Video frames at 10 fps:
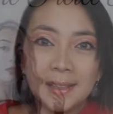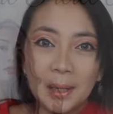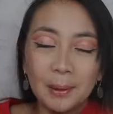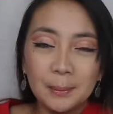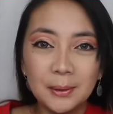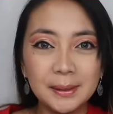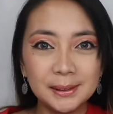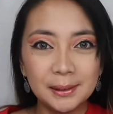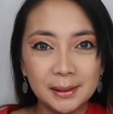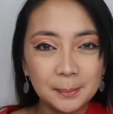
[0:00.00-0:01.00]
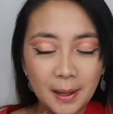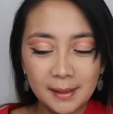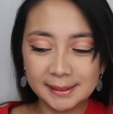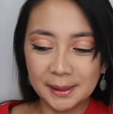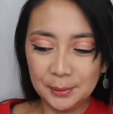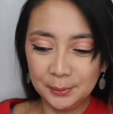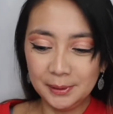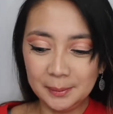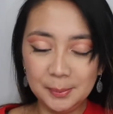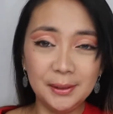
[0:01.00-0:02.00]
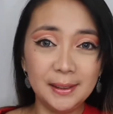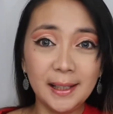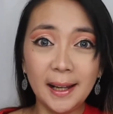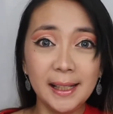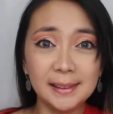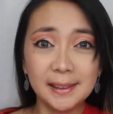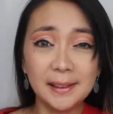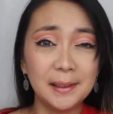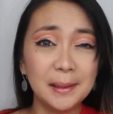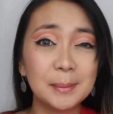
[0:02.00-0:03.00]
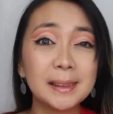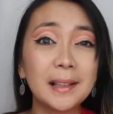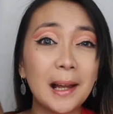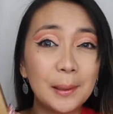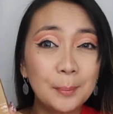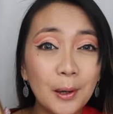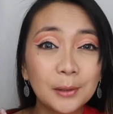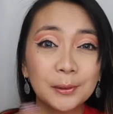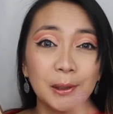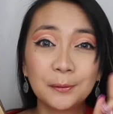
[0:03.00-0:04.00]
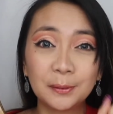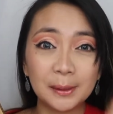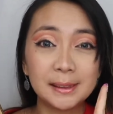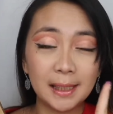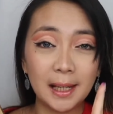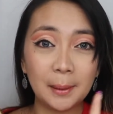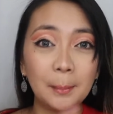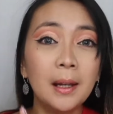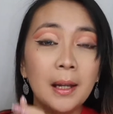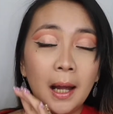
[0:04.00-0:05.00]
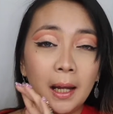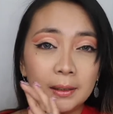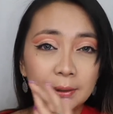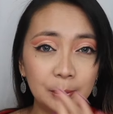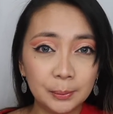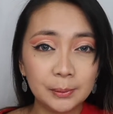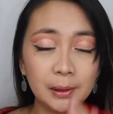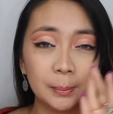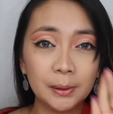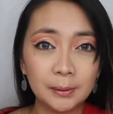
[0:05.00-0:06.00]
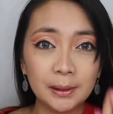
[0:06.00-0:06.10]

I'm going to unbox Huda Beauty items that I bought for the first time at Huda Beauty